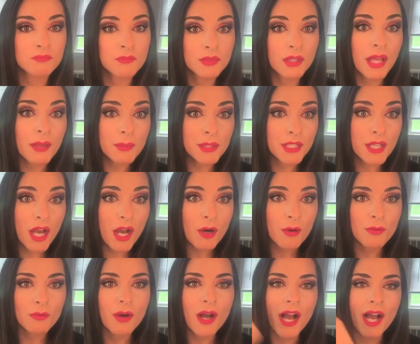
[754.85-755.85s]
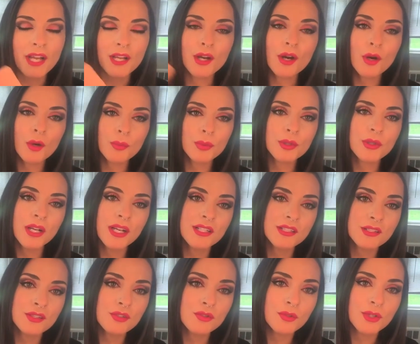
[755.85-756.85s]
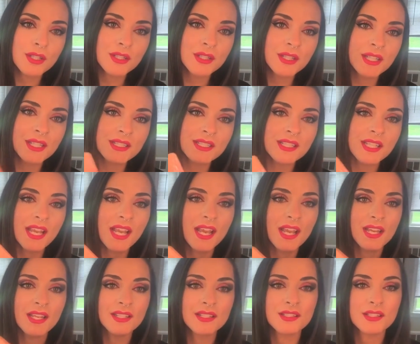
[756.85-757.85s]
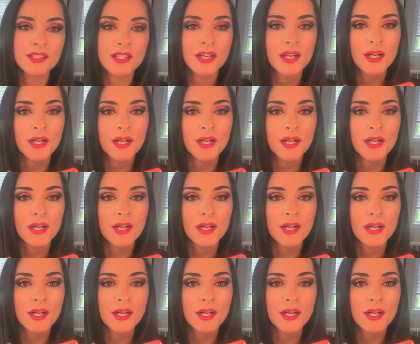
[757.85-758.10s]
Let me know. I hope you guys enjoyed it, and